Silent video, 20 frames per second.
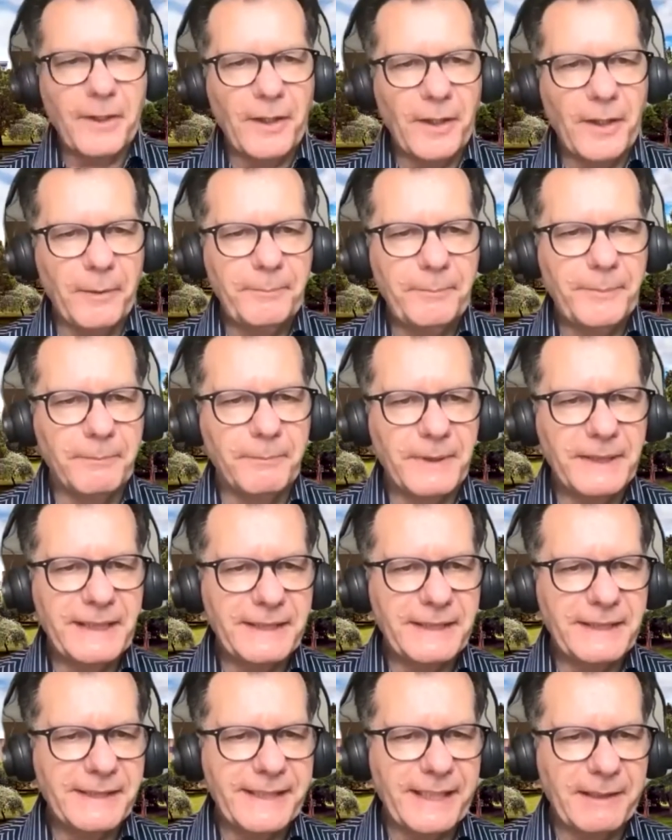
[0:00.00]
hub, but
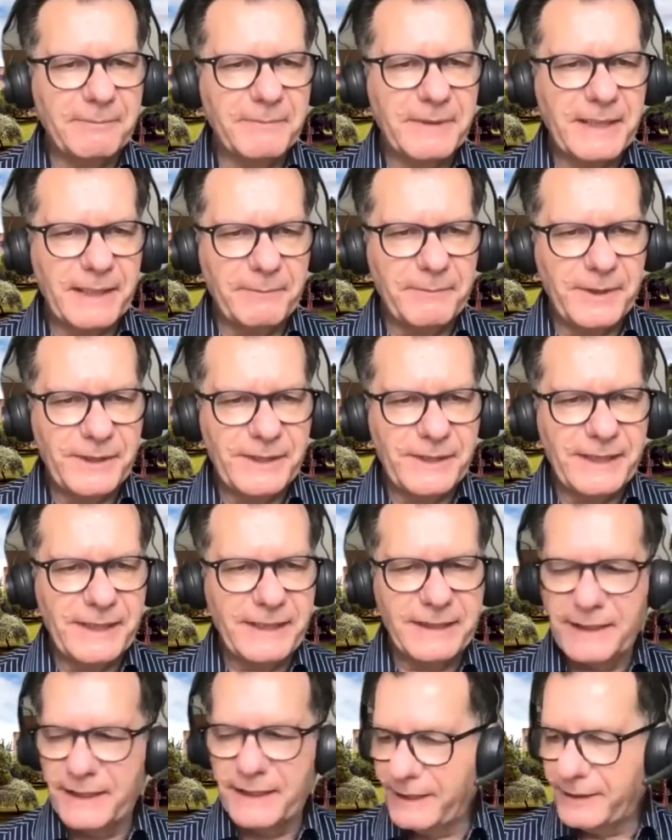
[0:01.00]
at the same time you see
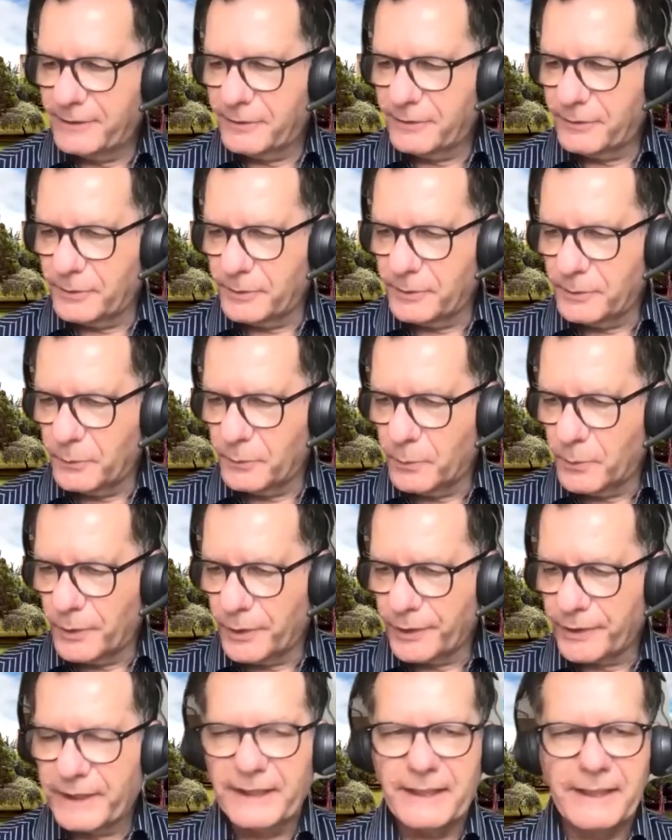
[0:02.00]
the need to
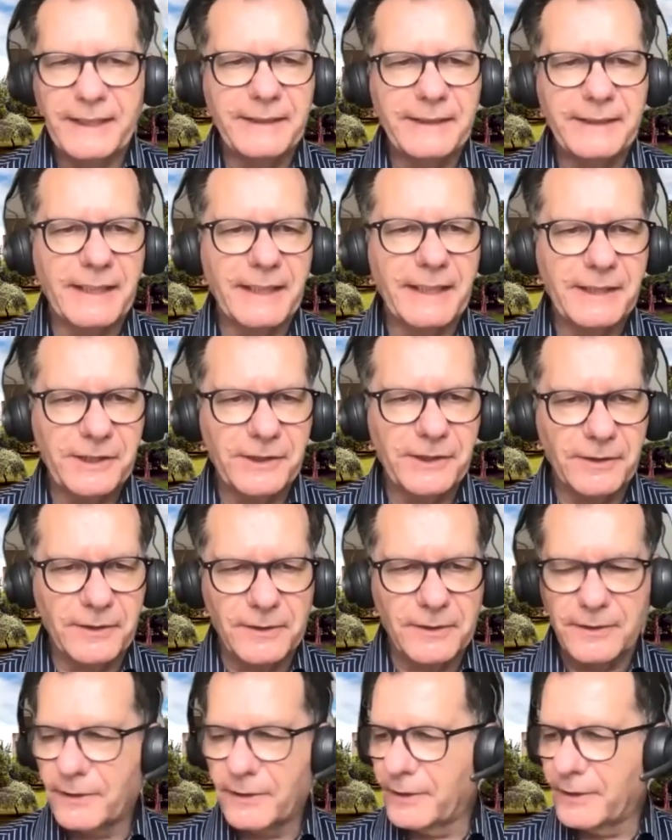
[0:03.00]
work in an
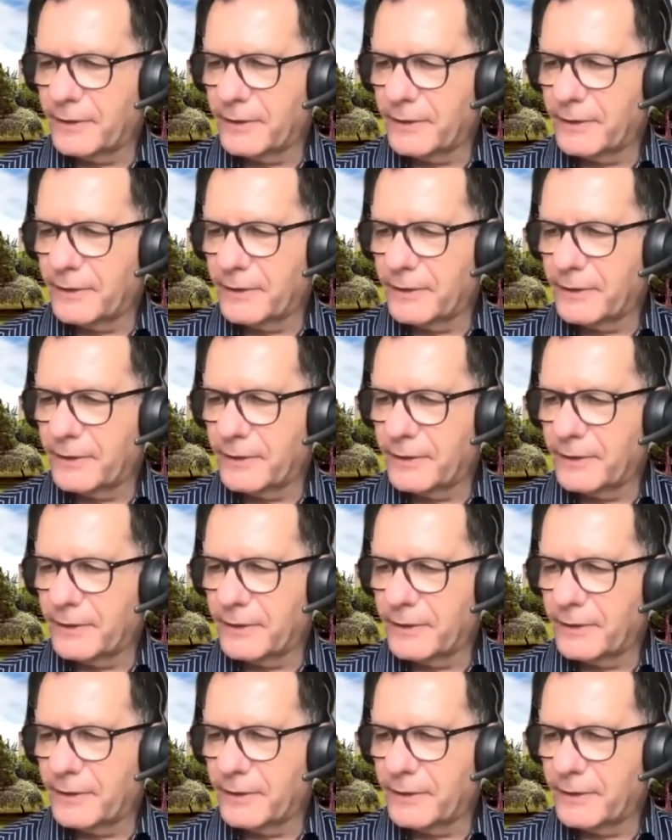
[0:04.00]
international